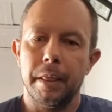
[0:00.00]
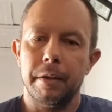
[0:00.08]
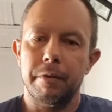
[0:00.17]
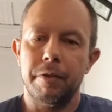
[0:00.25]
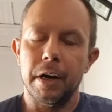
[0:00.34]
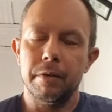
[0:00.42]

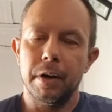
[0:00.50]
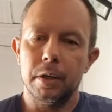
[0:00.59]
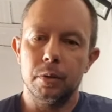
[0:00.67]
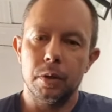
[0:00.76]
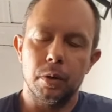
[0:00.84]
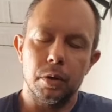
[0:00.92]

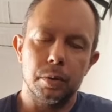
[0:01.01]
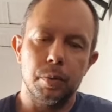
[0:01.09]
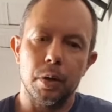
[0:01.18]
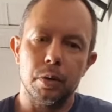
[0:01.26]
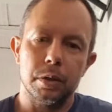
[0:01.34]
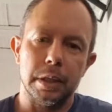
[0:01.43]
500
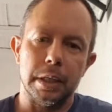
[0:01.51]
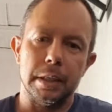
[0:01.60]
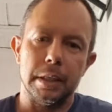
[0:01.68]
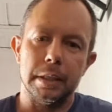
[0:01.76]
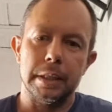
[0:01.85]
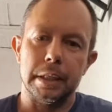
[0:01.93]
horsepower in
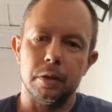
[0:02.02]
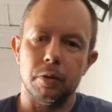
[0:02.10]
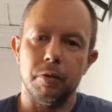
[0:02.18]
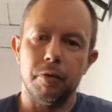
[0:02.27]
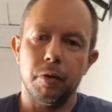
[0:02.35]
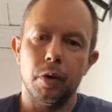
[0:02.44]
a
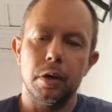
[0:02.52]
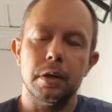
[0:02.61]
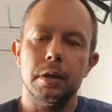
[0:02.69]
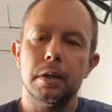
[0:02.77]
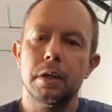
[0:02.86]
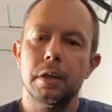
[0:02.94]
604,
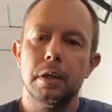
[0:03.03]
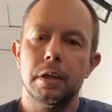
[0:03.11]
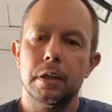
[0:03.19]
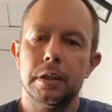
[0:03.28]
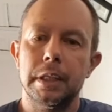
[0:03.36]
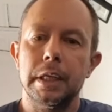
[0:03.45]

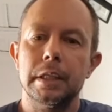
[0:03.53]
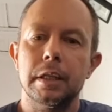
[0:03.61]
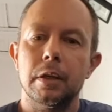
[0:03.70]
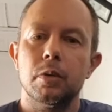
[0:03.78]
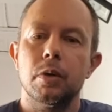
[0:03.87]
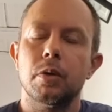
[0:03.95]

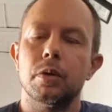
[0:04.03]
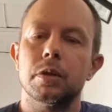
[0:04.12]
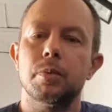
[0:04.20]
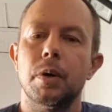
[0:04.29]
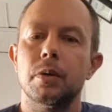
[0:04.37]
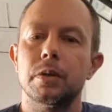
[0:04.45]
600
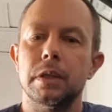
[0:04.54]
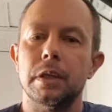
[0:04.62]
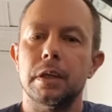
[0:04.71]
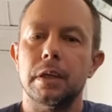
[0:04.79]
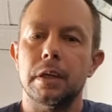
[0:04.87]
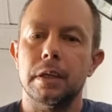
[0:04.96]
horsepower
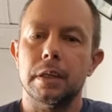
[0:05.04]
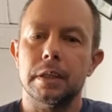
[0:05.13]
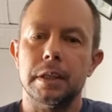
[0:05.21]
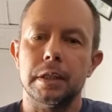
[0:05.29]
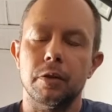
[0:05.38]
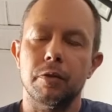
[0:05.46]
in a
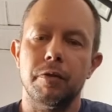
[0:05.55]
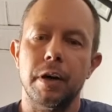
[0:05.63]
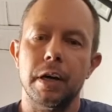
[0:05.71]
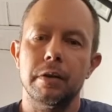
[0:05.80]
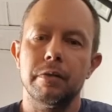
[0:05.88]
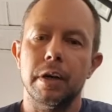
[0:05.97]

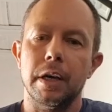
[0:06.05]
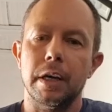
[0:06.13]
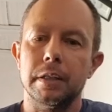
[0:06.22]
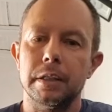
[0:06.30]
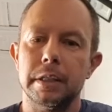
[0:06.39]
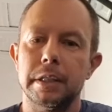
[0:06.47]
605,
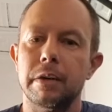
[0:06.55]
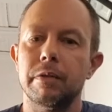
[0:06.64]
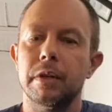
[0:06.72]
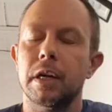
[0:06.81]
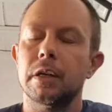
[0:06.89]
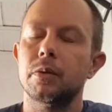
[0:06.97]
and
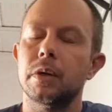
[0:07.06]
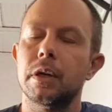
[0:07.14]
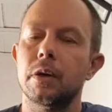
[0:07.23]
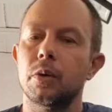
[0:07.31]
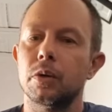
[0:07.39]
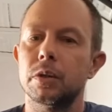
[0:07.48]
700
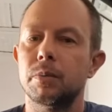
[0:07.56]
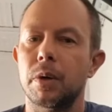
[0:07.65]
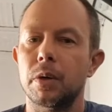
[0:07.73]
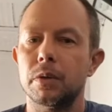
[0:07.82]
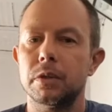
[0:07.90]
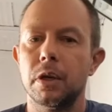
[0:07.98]

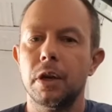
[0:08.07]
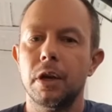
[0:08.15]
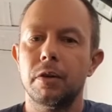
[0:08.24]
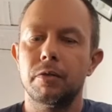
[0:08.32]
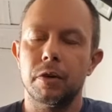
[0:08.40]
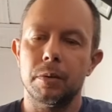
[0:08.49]
horsepower
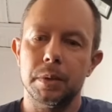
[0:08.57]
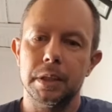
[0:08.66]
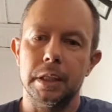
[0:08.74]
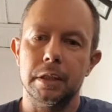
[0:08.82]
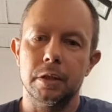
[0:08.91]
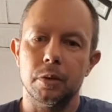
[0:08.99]
from a
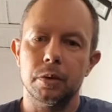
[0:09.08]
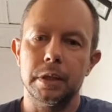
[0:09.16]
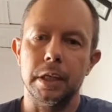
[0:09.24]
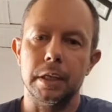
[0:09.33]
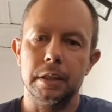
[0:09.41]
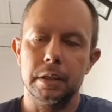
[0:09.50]

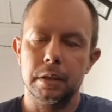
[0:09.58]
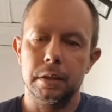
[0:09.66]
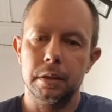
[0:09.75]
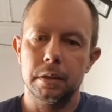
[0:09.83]
606.